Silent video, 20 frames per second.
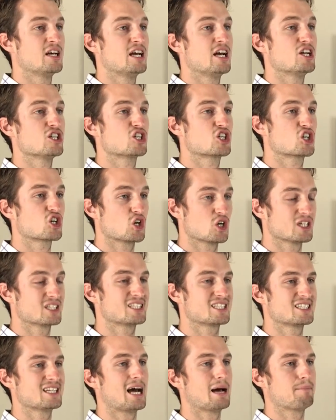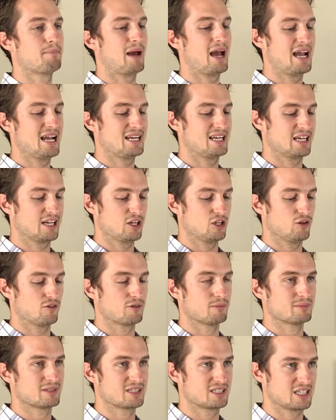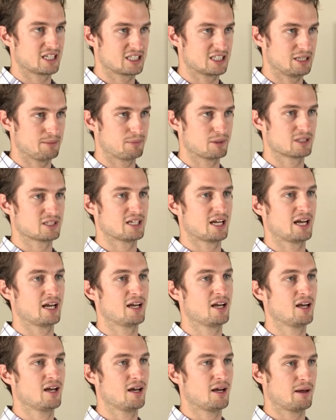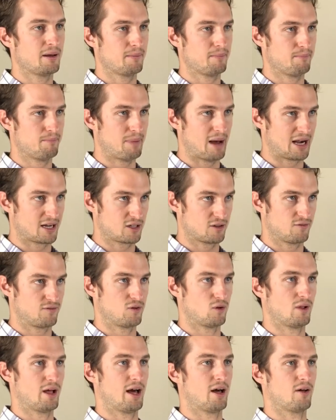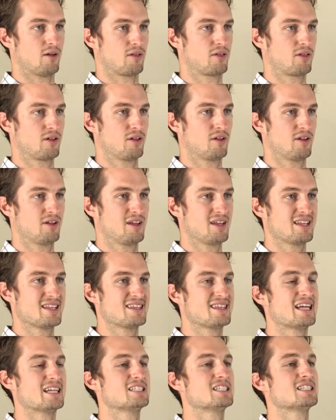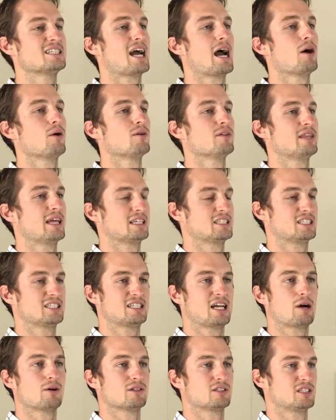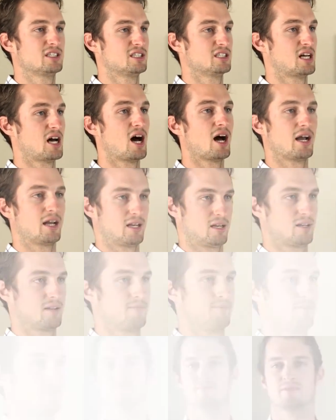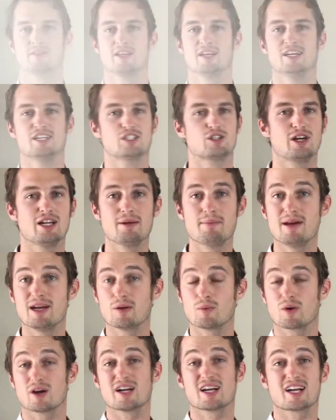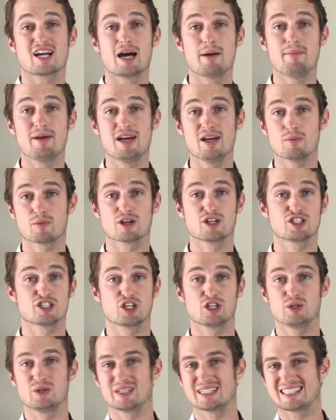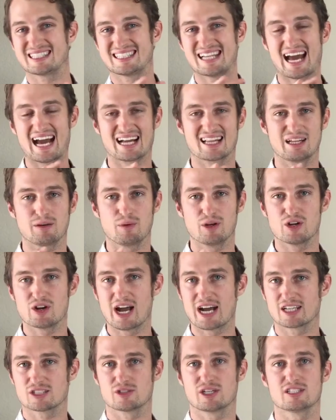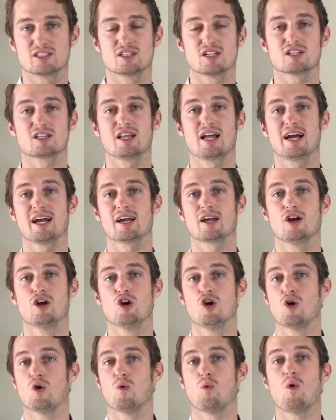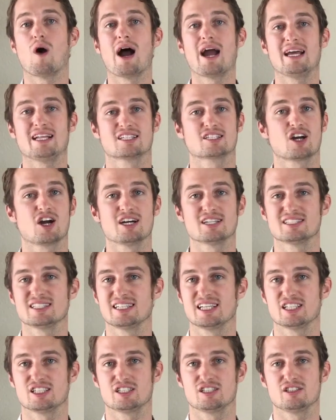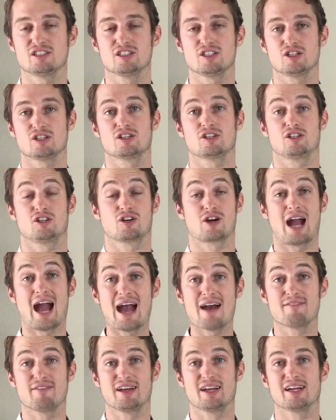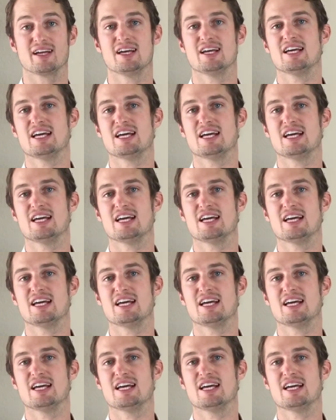Insurance is not paid to get you from 60% back to full health. That's just how it's designed. So in a minute, we're going to come in, we're going to show you exactly what your x-rays look like, why it's causing the issues you're having,